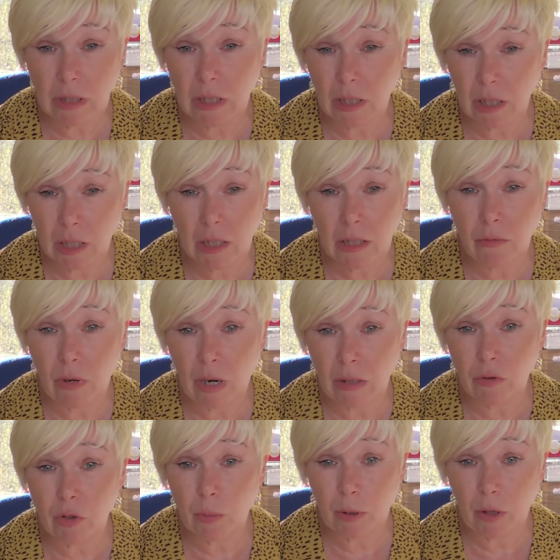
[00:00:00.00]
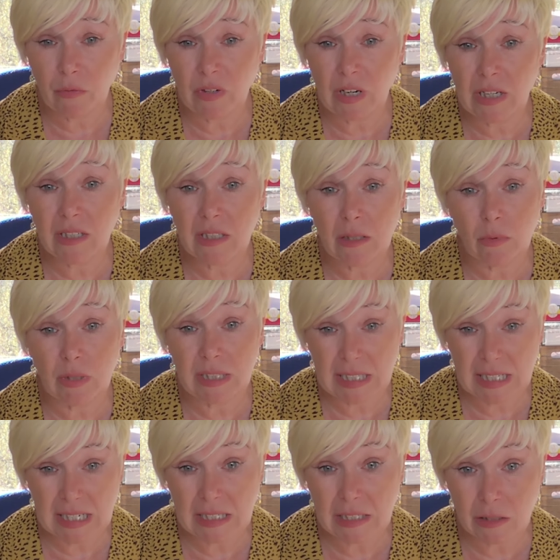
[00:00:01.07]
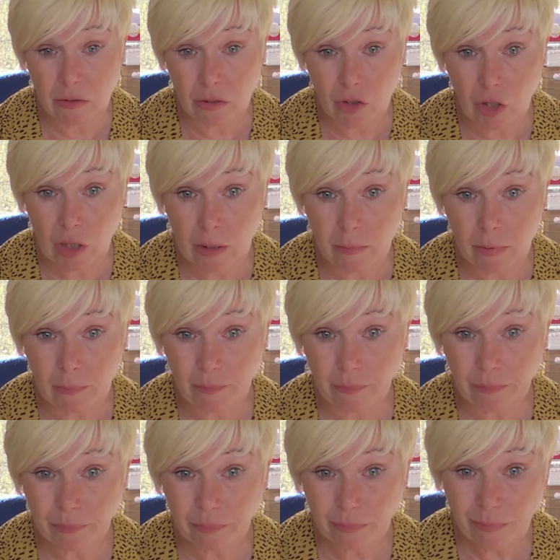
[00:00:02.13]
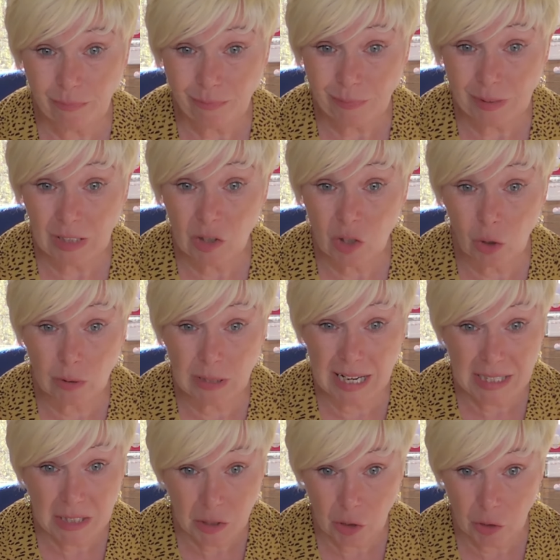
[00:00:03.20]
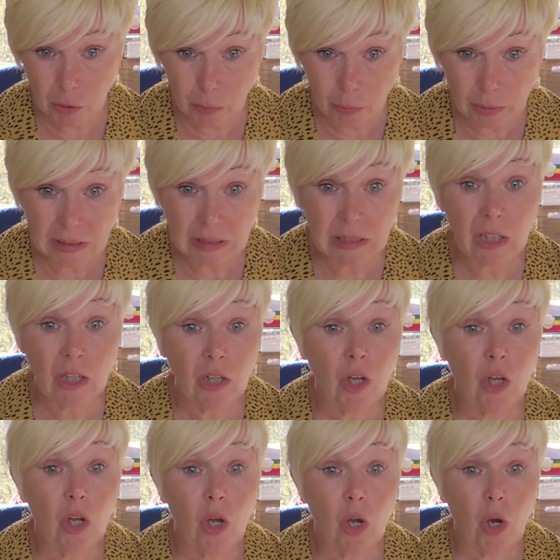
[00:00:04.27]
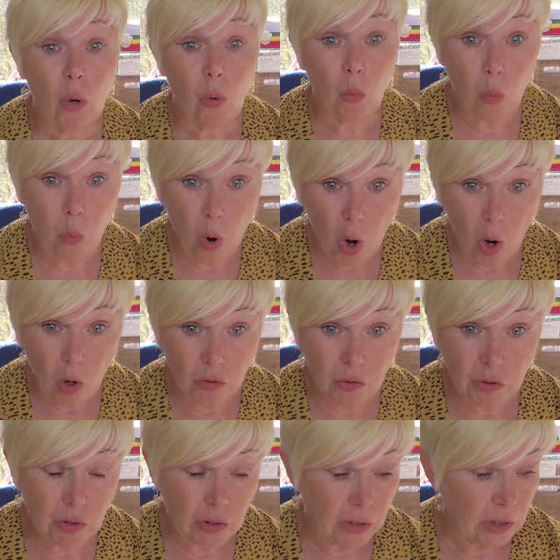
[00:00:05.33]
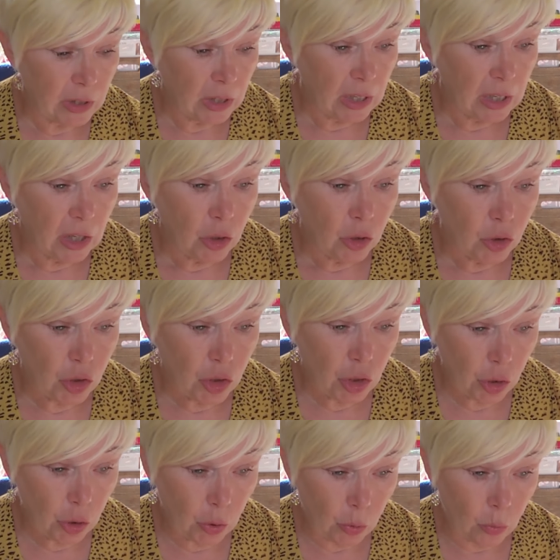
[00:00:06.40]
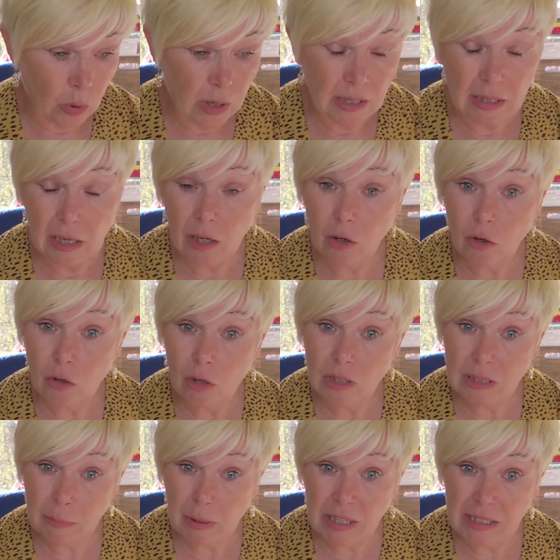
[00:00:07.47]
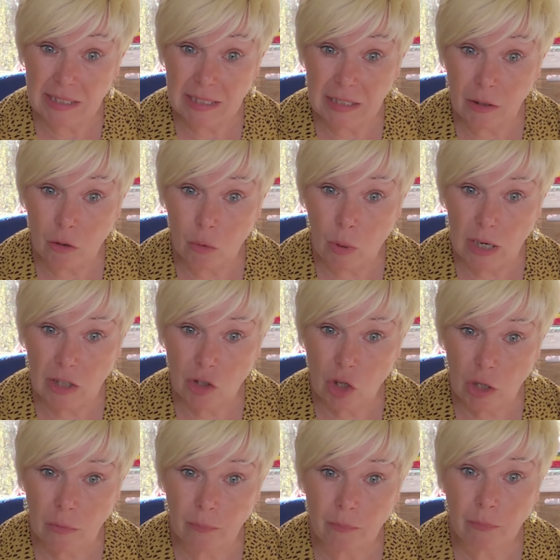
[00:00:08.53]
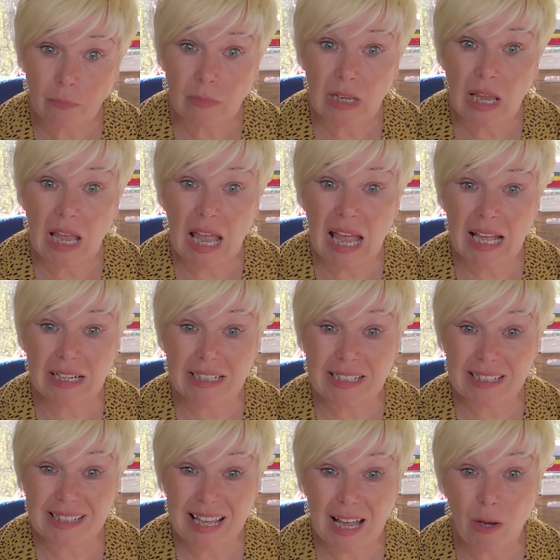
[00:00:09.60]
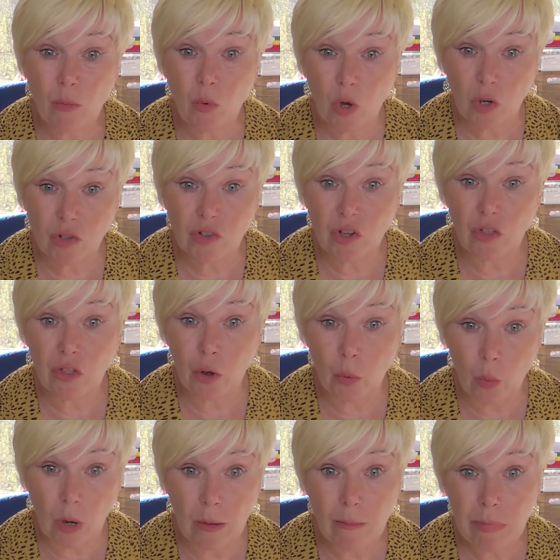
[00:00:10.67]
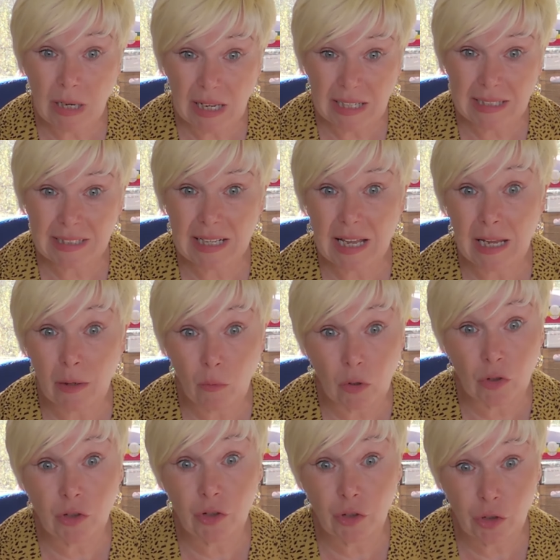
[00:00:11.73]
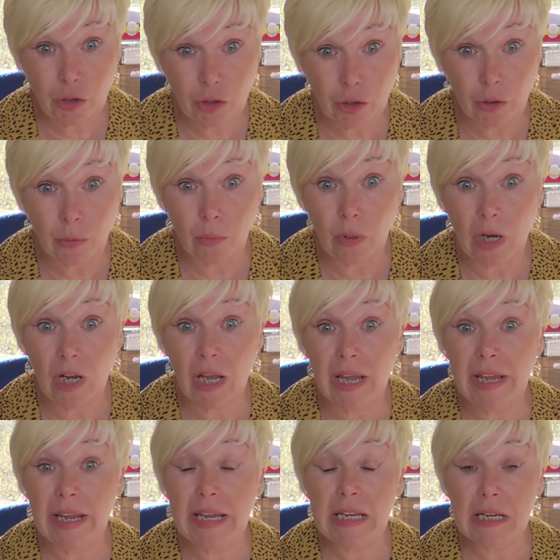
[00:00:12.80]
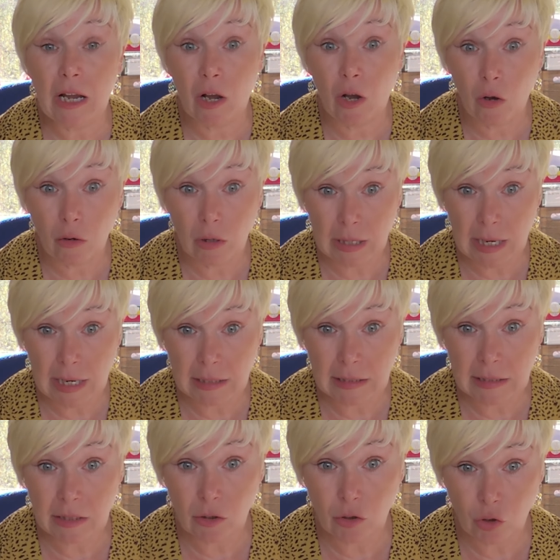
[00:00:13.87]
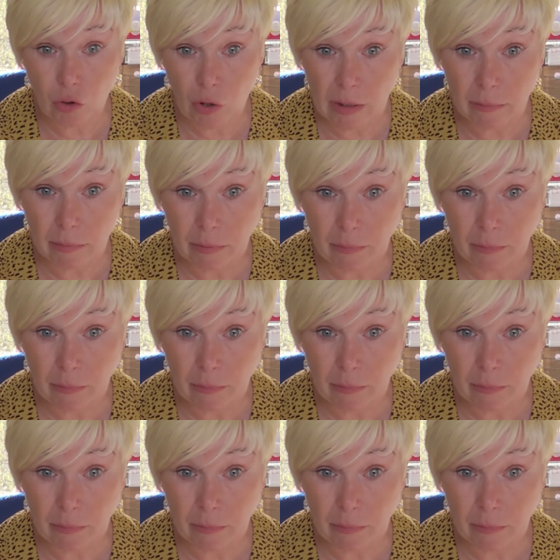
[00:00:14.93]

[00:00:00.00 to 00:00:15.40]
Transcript: in the heat round Dubrovnik, so we stayed on the ship. So day two was to Split in Croatia. And that was the one place I wanted to do a organised trip,